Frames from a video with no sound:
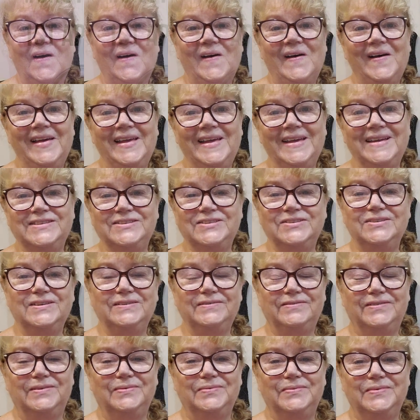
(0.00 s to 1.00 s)
Hi, Judy
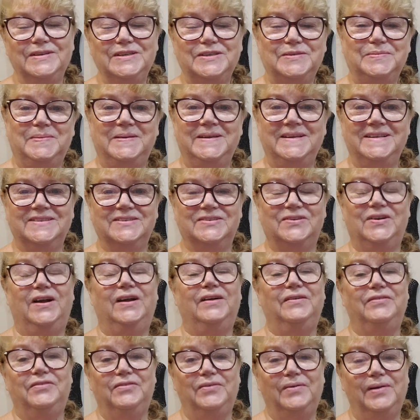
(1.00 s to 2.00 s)
from Witchpeace
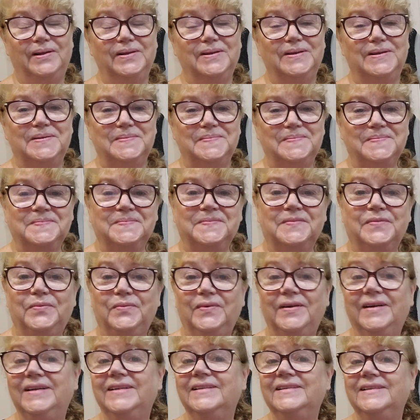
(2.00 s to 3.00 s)
Craft. Welcome.
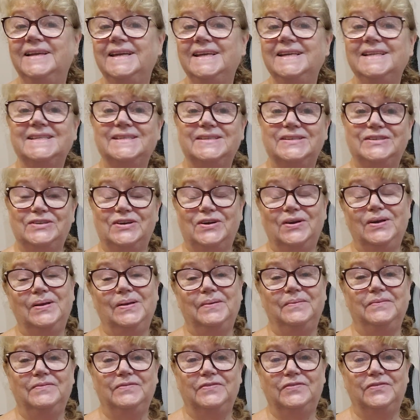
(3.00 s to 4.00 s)
Well, it's
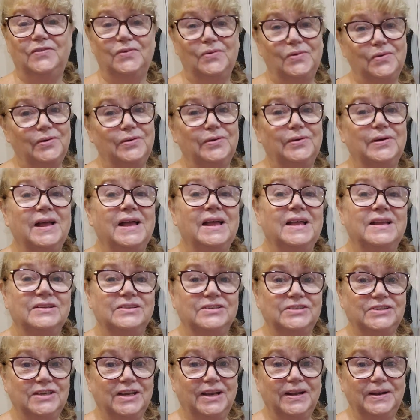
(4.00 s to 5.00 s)
time for
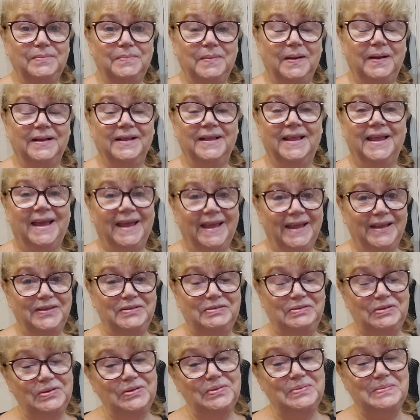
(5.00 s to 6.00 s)
Shutterbug
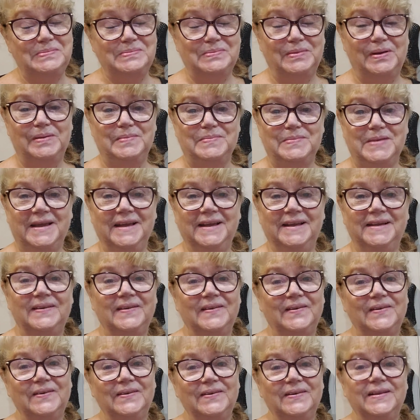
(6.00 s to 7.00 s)
AU, my make
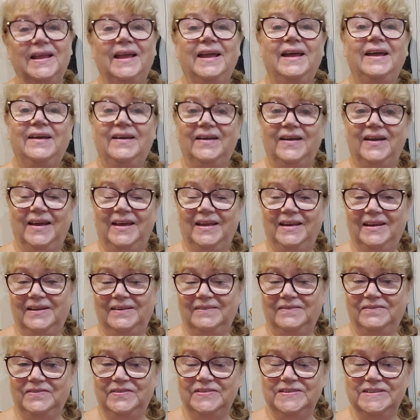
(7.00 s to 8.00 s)
along, and
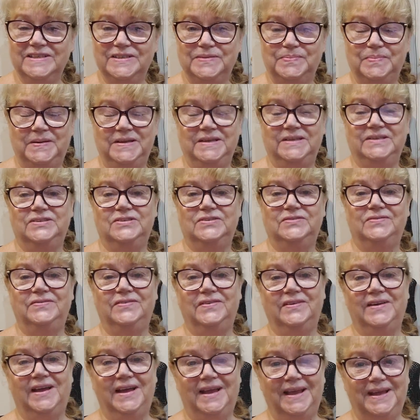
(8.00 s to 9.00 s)
our first picture
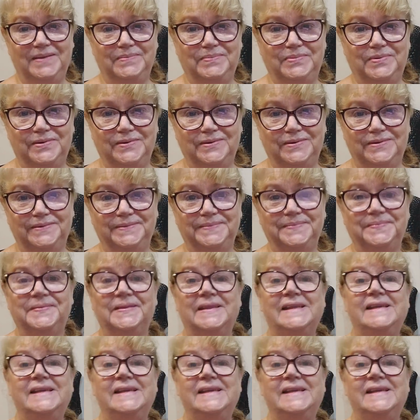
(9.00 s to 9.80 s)
for April.